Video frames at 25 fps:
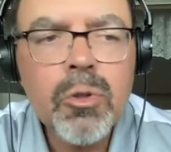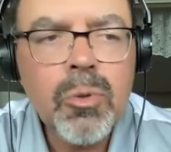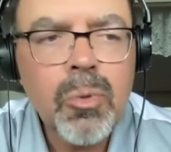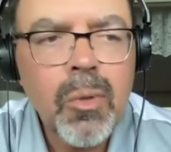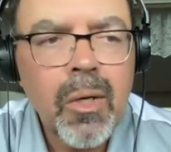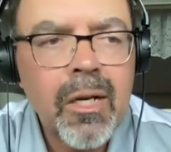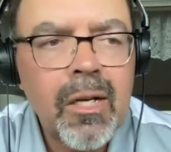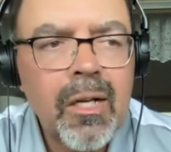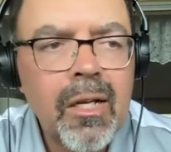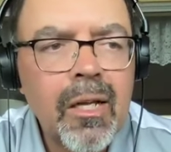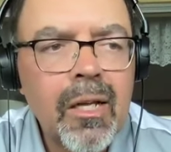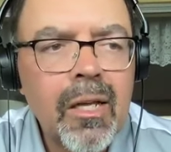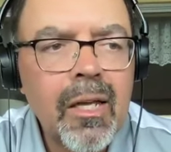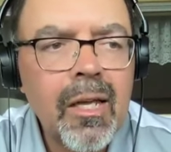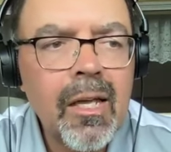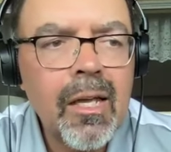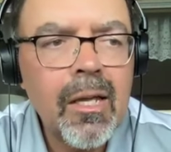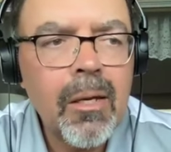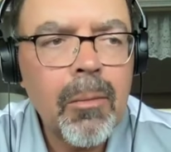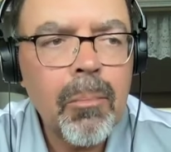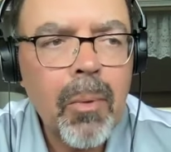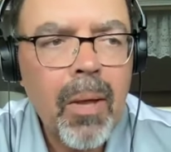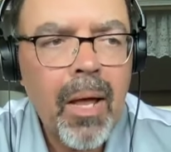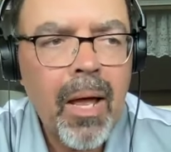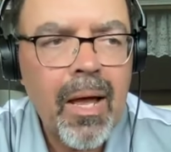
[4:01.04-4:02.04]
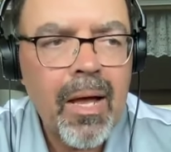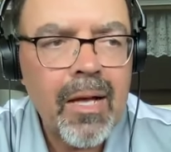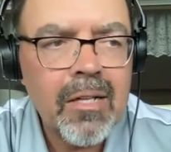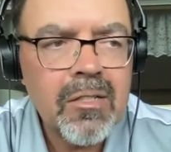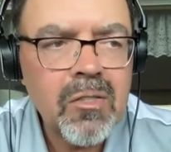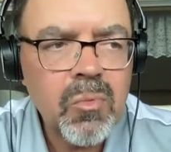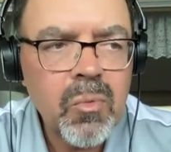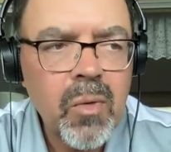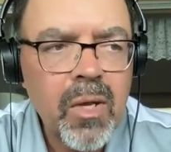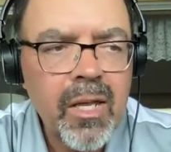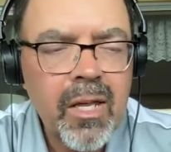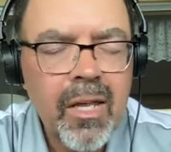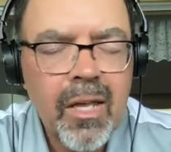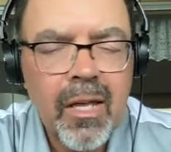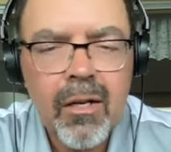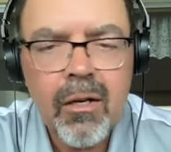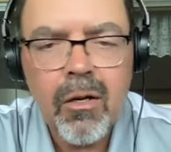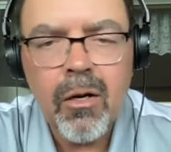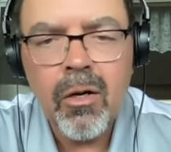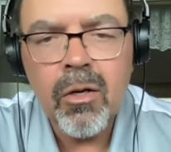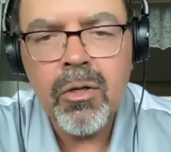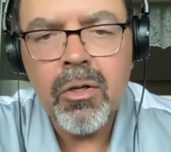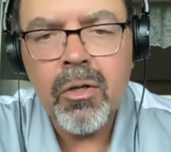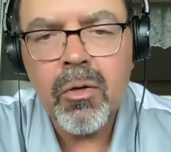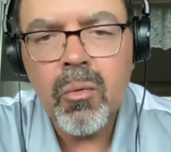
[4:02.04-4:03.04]
training camp as we get
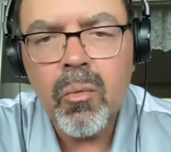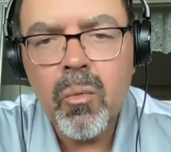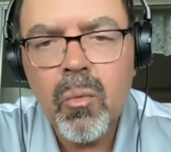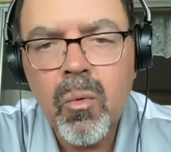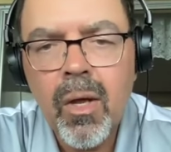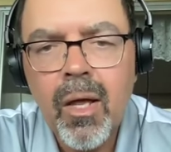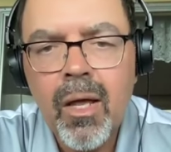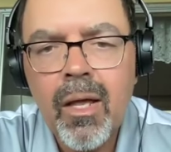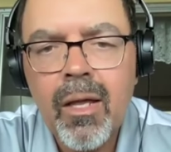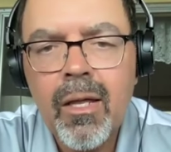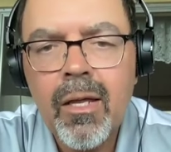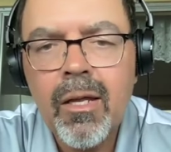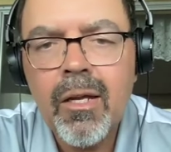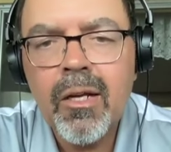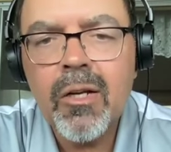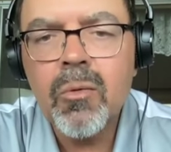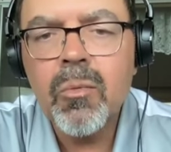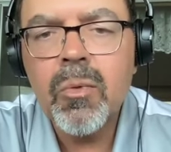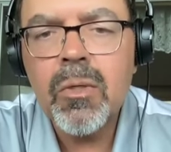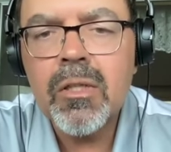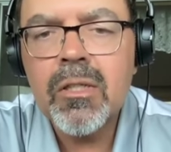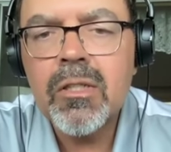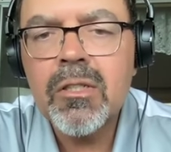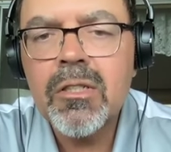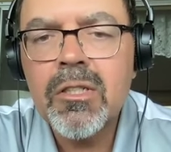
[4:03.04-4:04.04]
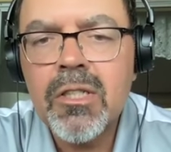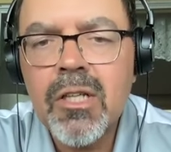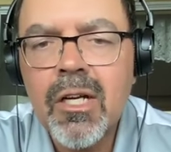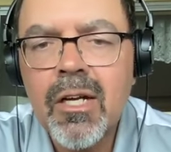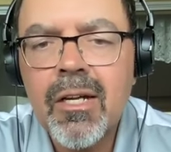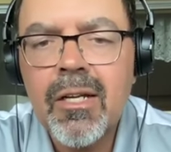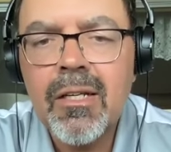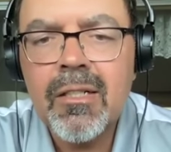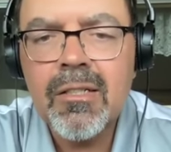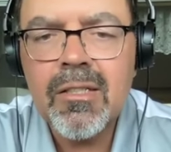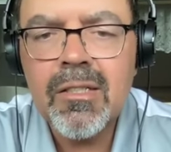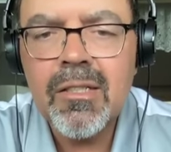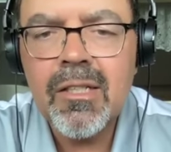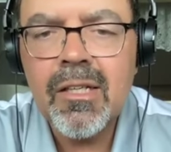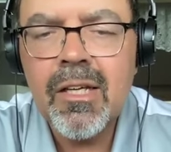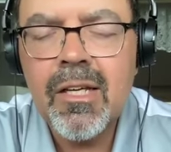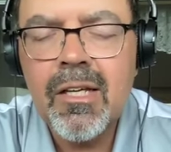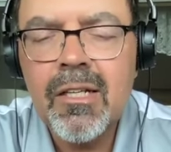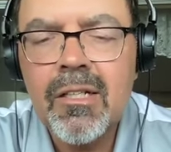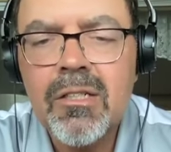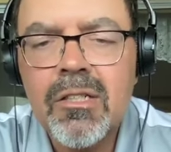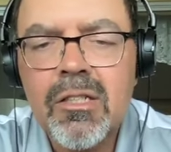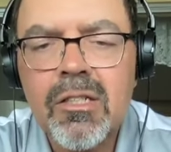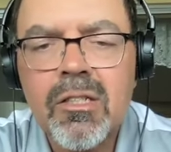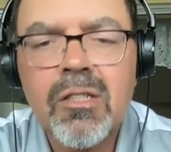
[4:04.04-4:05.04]
underway here with the Giants
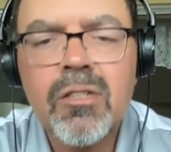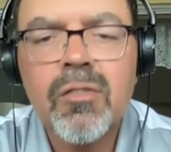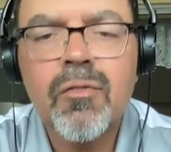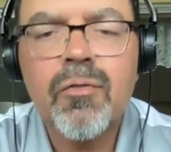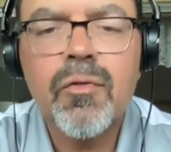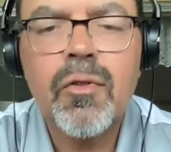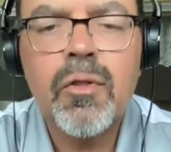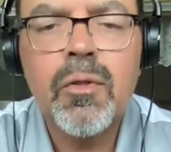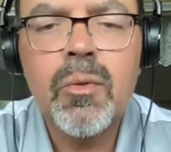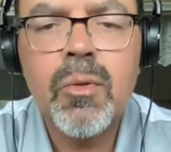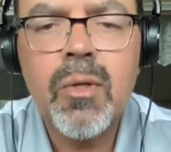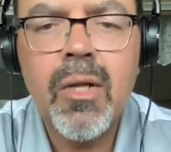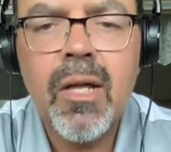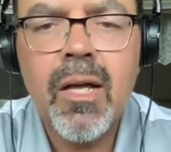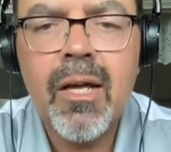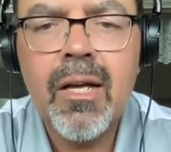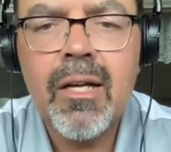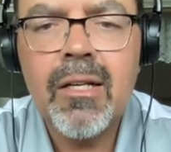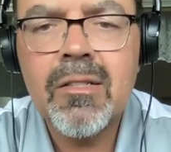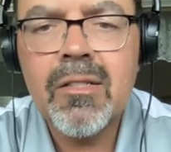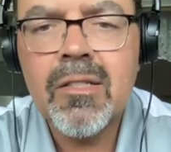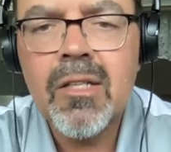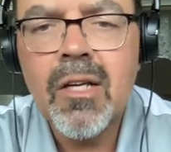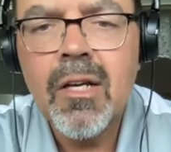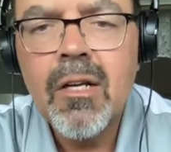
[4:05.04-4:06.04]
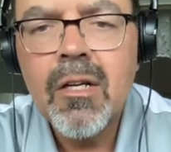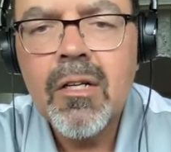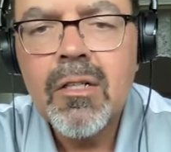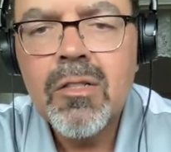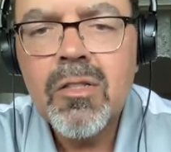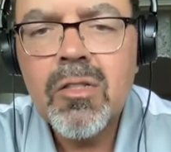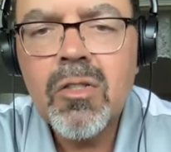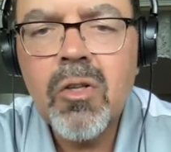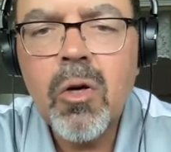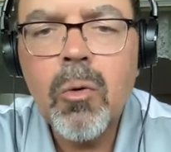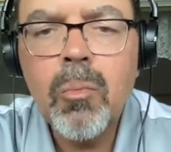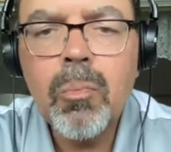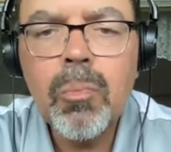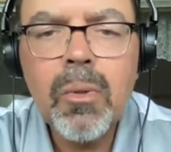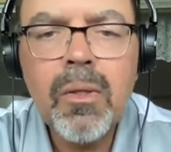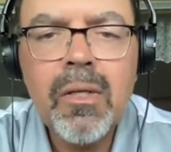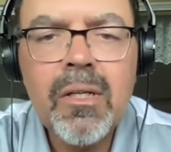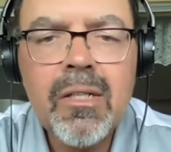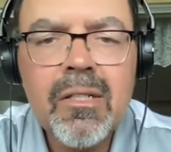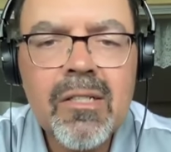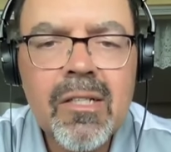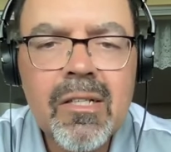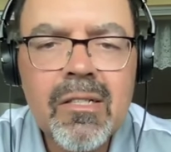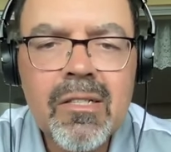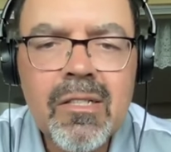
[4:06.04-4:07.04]
in just a few days. So
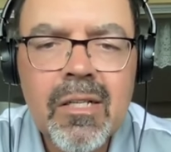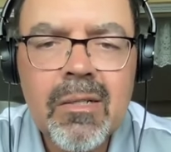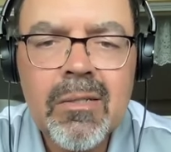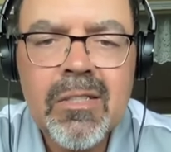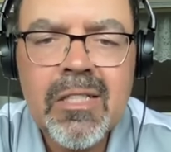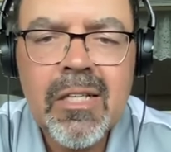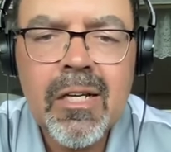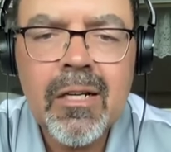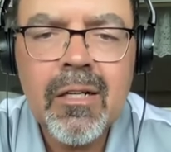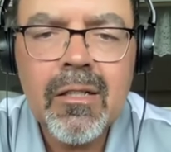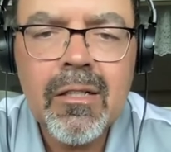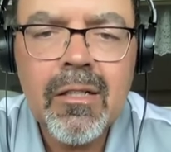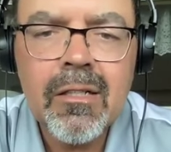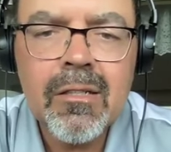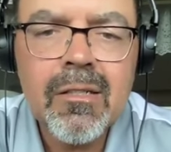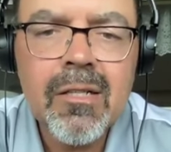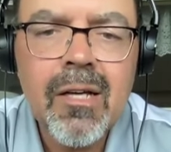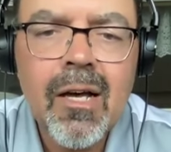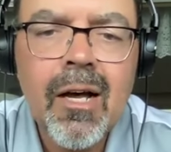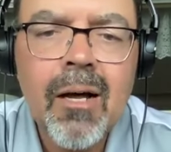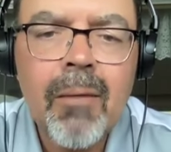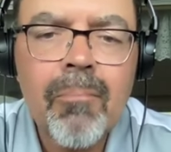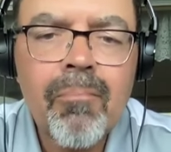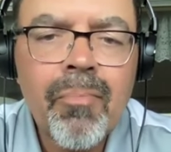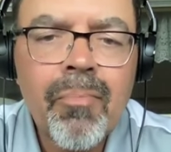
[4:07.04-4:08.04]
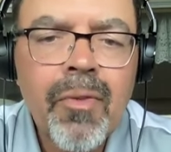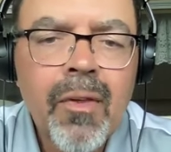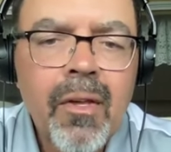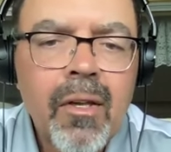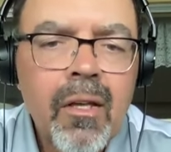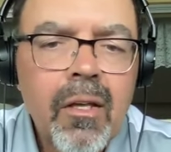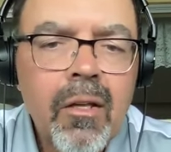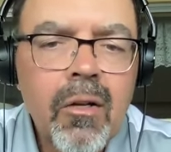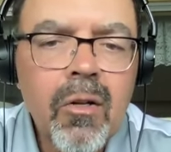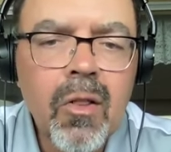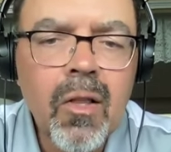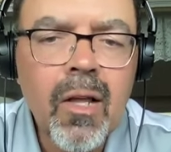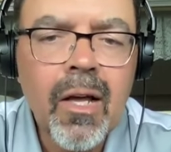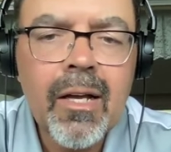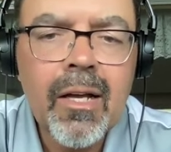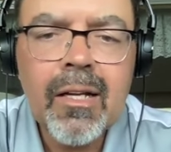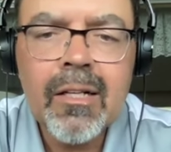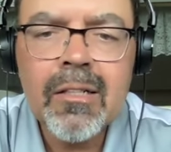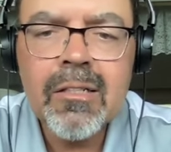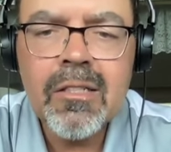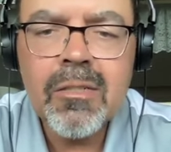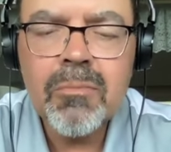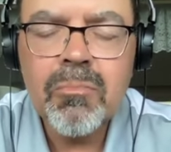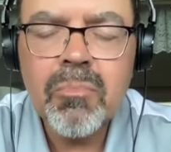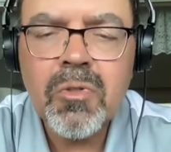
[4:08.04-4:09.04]
please, as I said at the top, you know, like
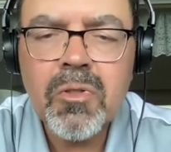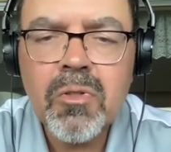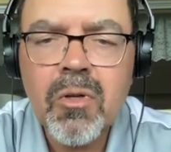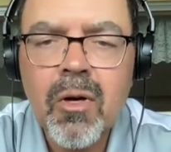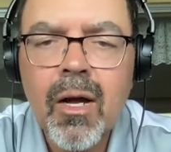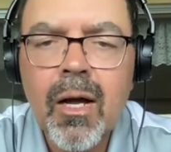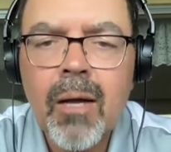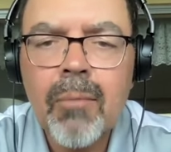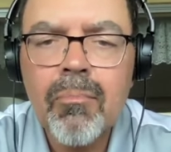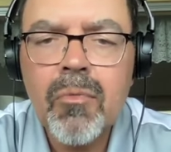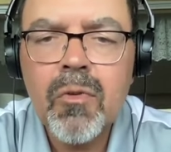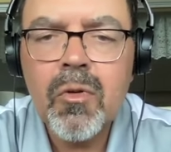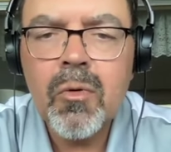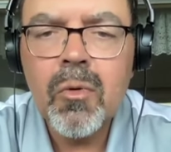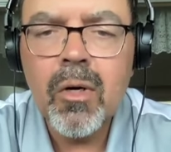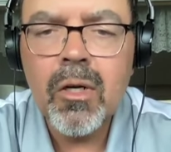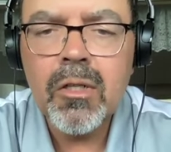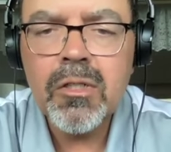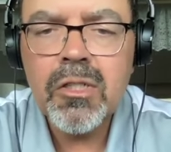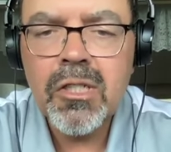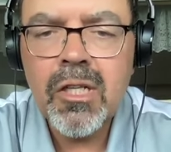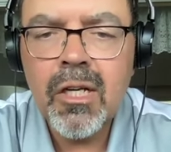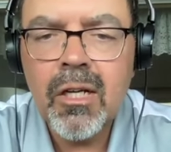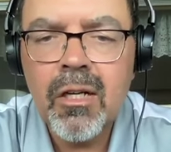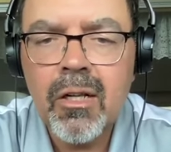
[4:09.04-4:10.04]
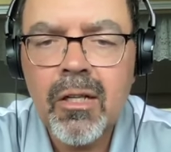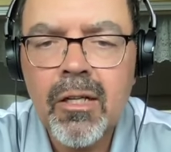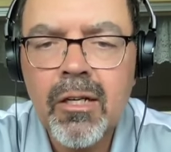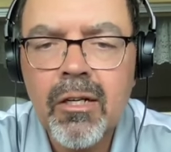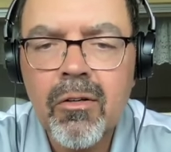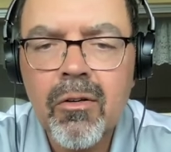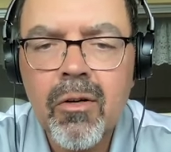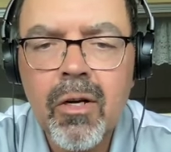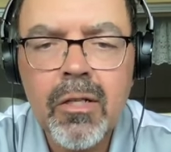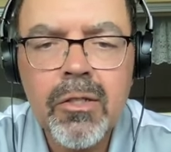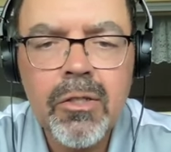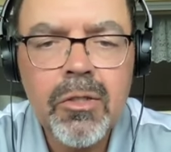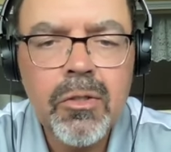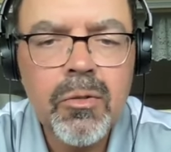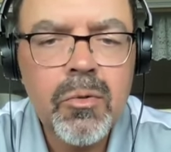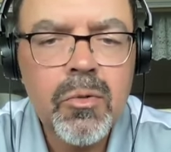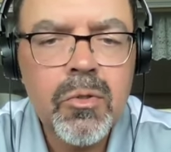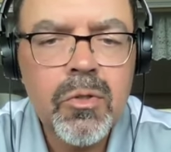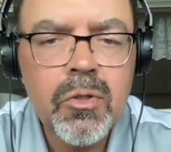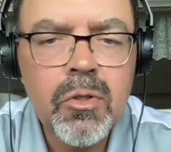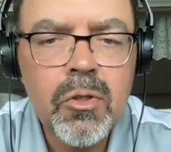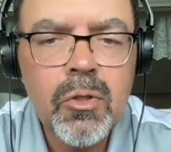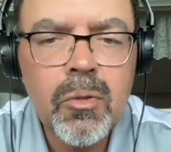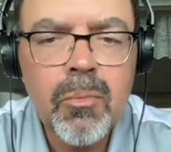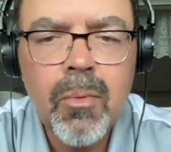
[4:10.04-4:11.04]
and subscribe to our channel here on
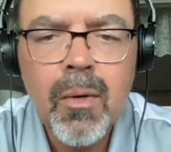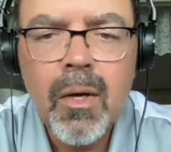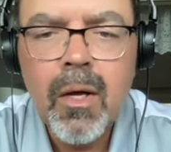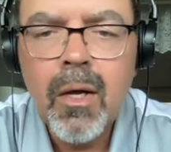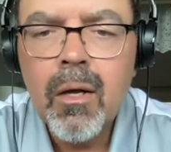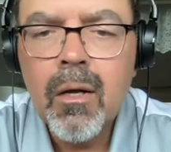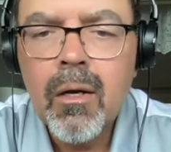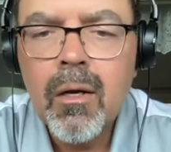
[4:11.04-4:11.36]
YouTube.